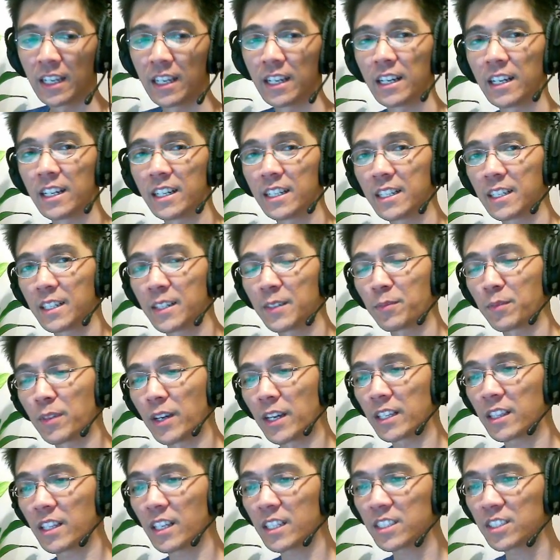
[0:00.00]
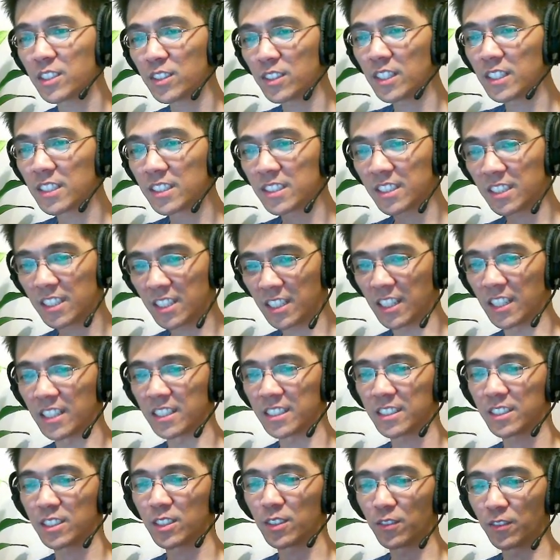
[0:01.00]
I'd like to
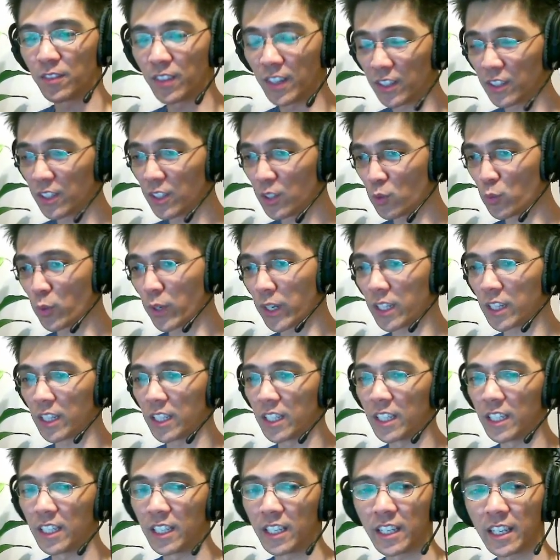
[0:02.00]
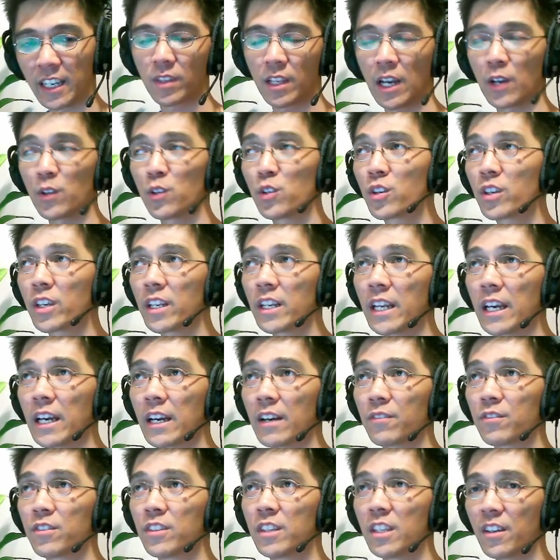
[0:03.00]
discuss very quickly how you can
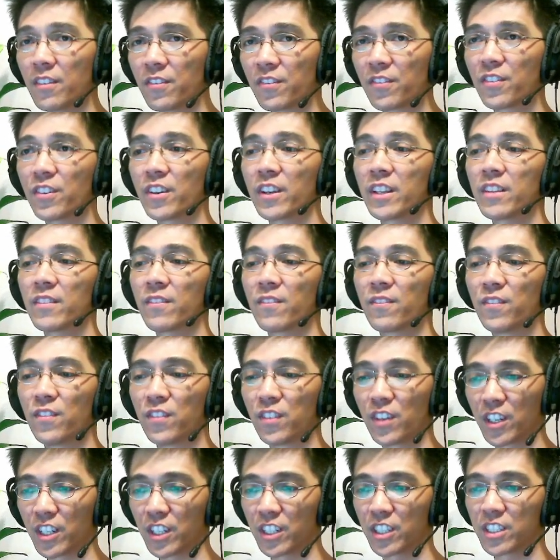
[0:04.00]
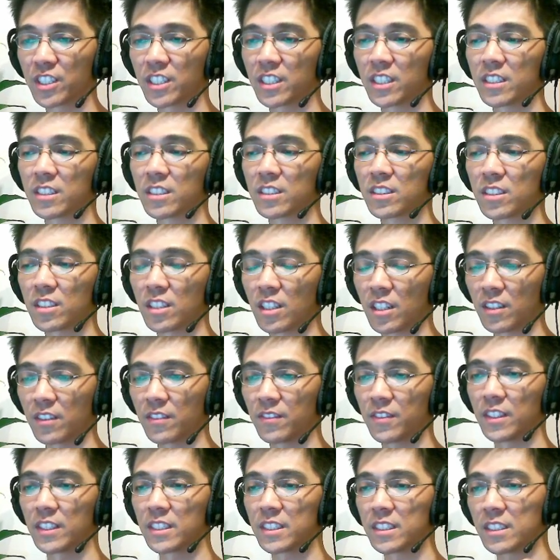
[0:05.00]
have different versions
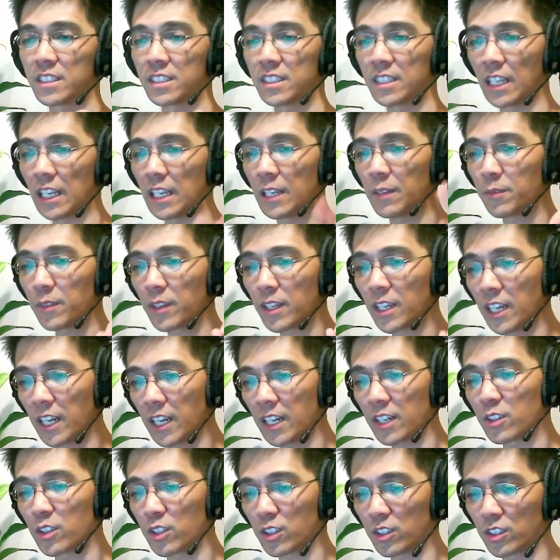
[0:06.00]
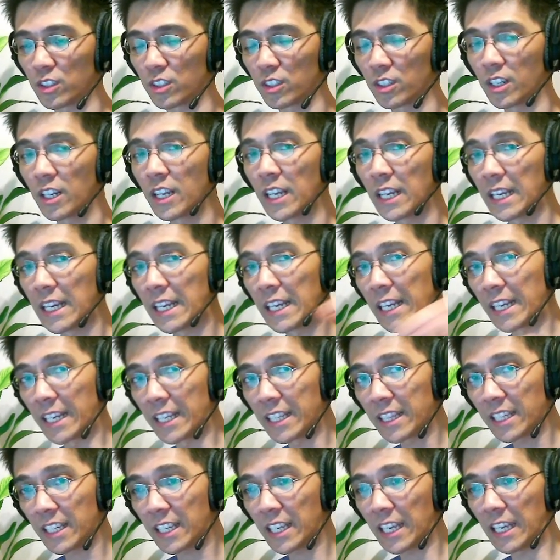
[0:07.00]
of the same character
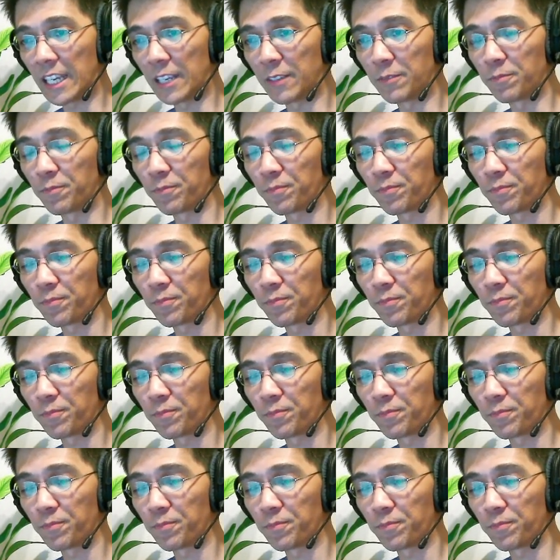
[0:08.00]
in the game.